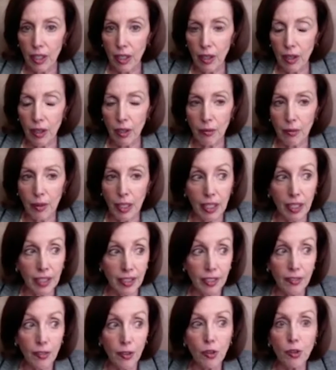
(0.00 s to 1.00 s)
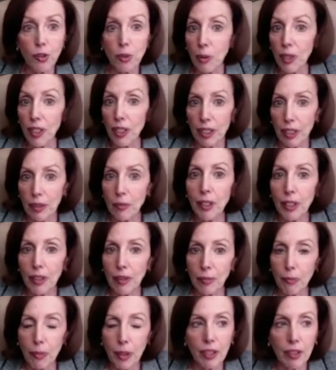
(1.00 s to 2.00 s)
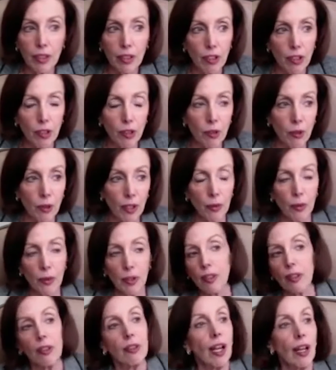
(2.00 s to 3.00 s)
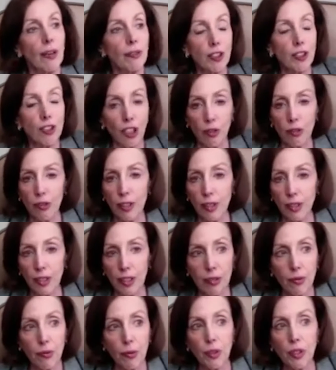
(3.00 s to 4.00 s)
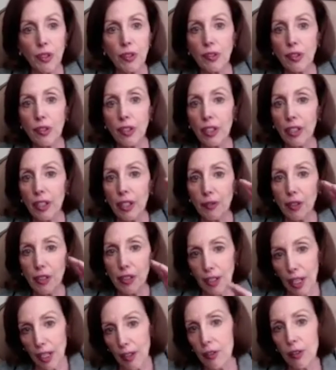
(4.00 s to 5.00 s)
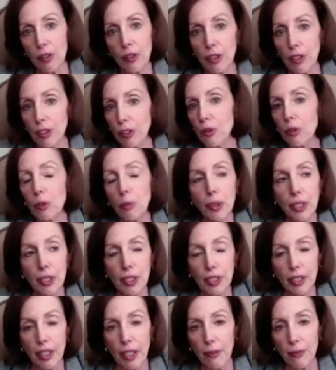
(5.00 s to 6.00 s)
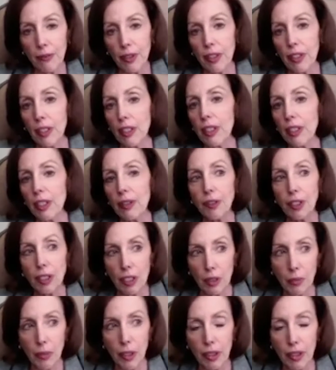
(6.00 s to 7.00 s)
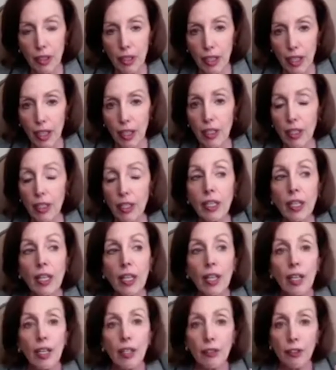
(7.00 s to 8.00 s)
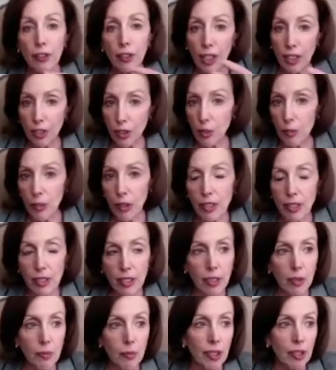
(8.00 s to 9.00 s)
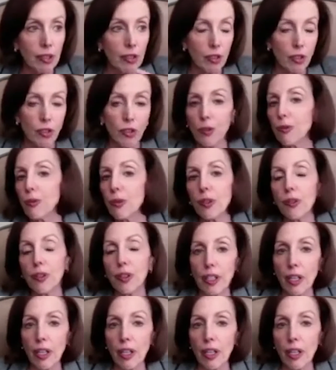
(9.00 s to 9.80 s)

And I did those by email, but, I would have to generate the invoice, then I'd have to download it to a PDF, and then I'd have to email it out and customize the email and so forth.